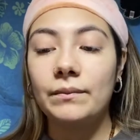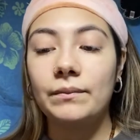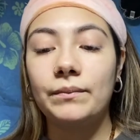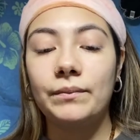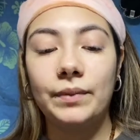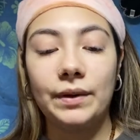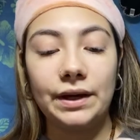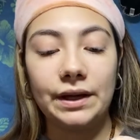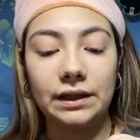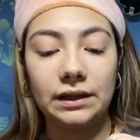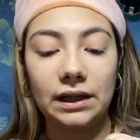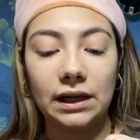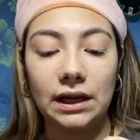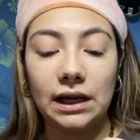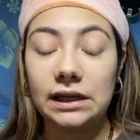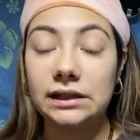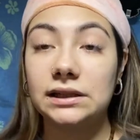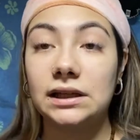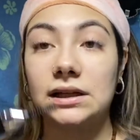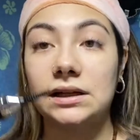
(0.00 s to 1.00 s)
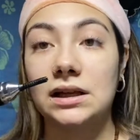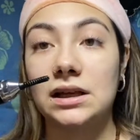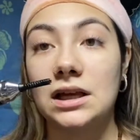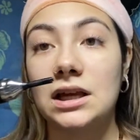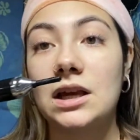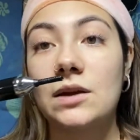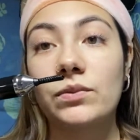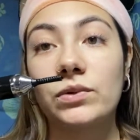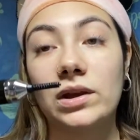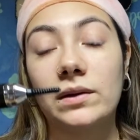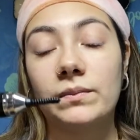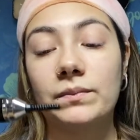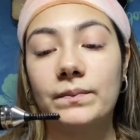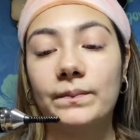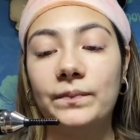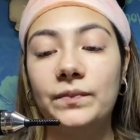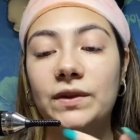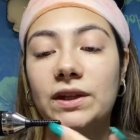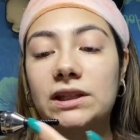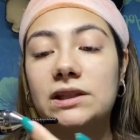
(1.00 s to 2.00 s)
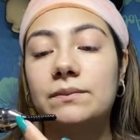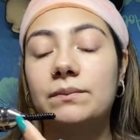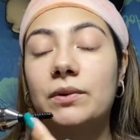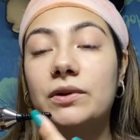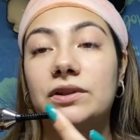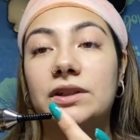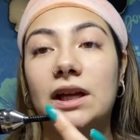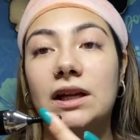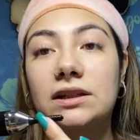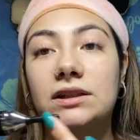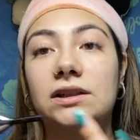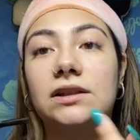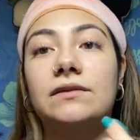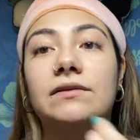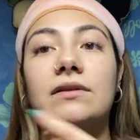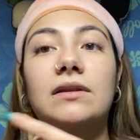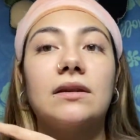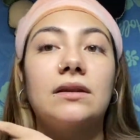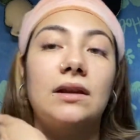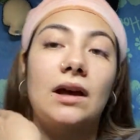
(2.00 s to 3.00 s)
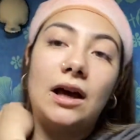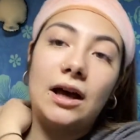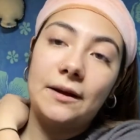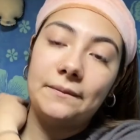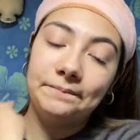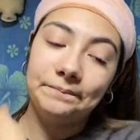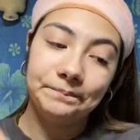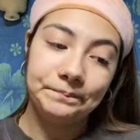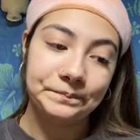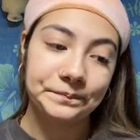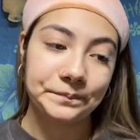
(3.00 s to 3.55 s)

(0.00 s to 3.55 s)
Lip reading: But like I said, keep this protective on